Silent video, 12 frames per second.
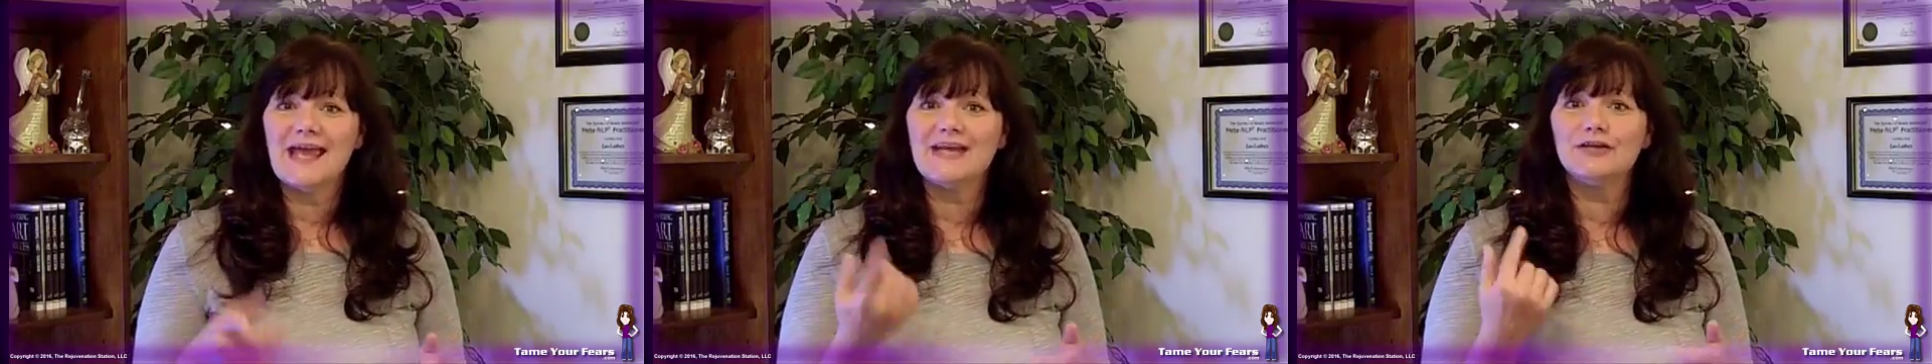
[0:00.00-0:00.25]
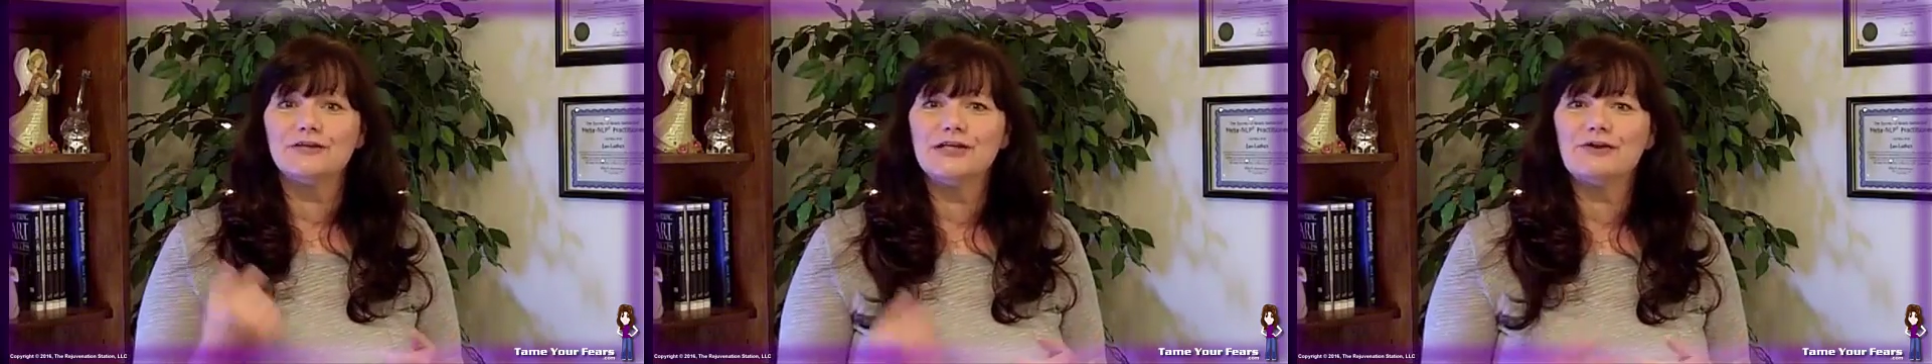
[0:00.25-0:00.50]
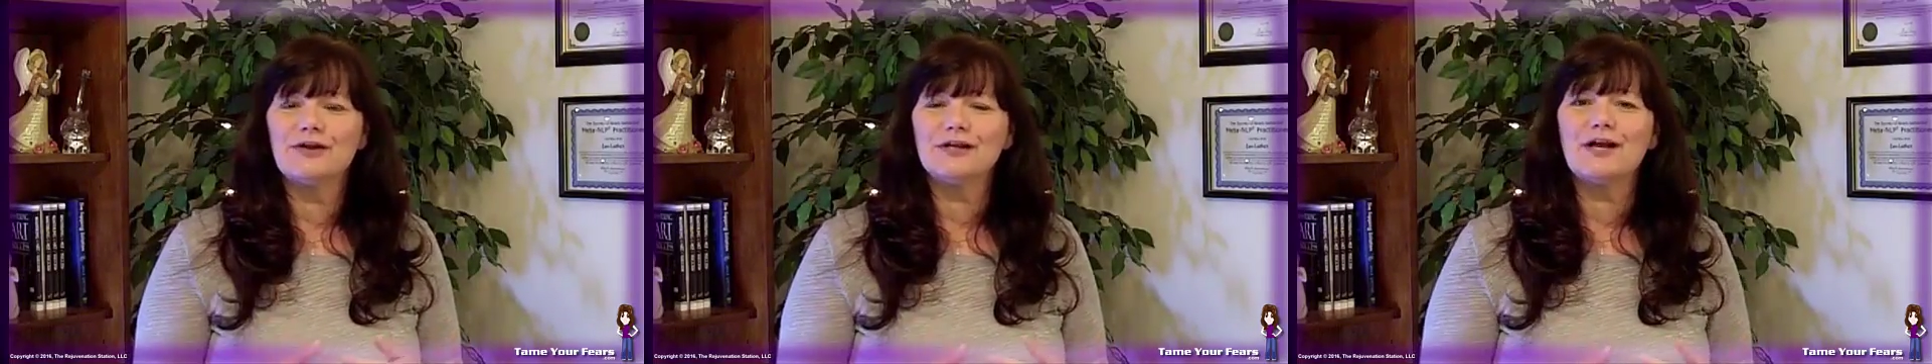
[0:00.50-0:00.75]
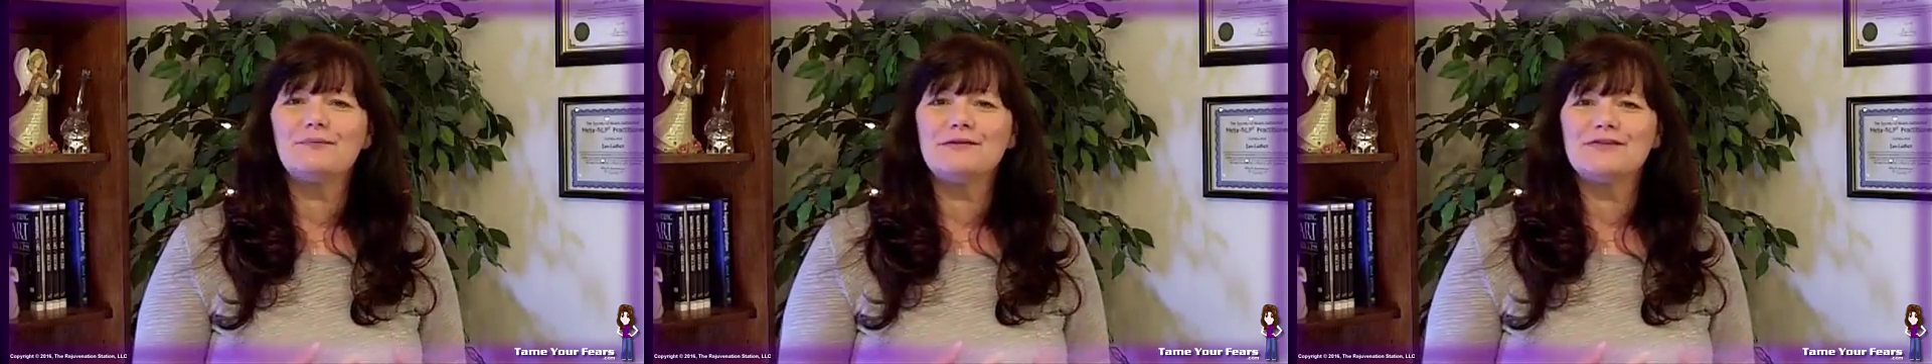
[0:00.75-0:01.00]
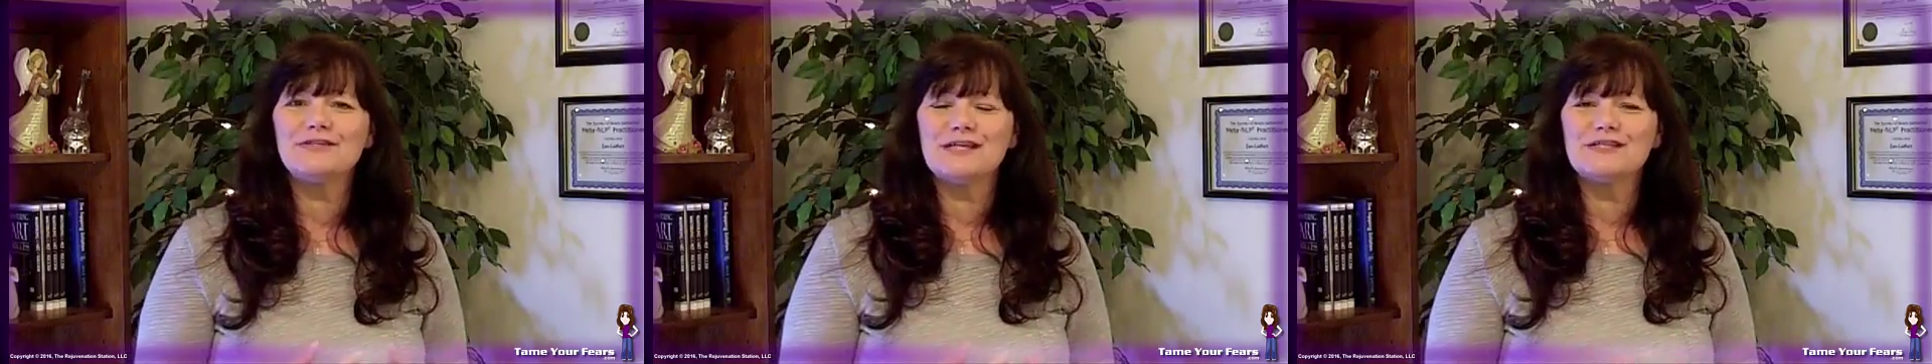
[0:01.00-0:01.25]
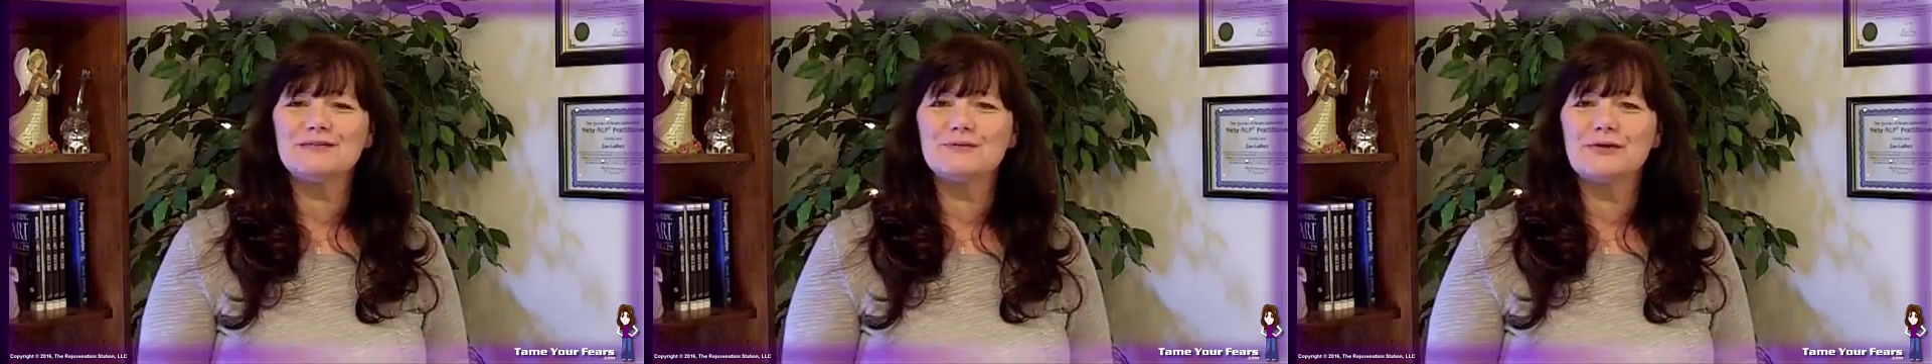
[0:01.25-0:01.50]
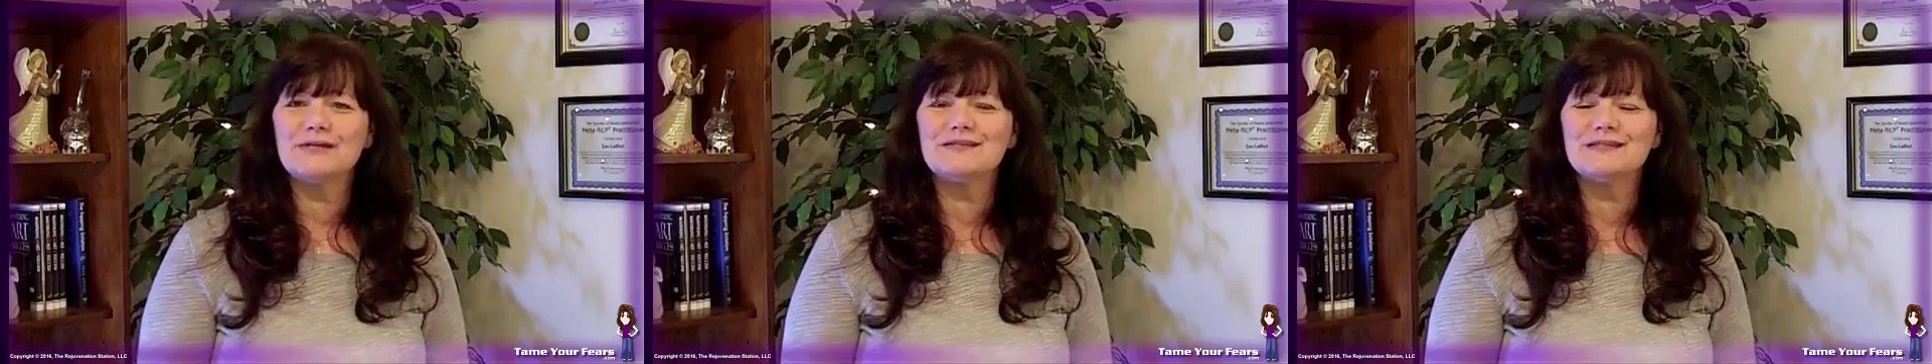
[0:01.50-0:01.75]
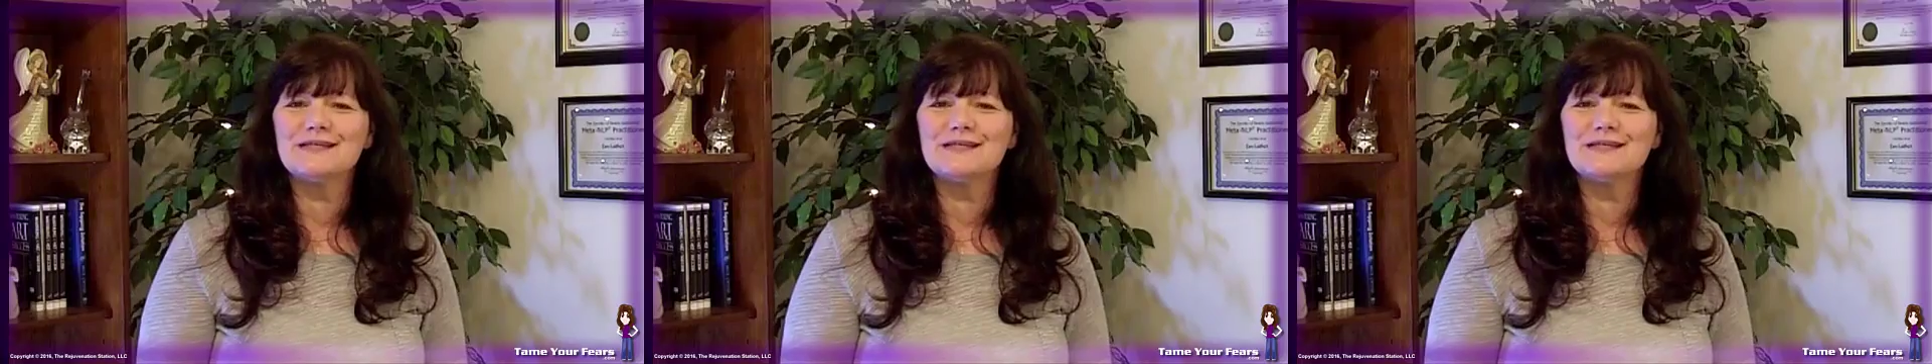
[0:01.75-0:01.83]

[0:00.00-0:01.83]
And you'll hear on a couple of the testimonies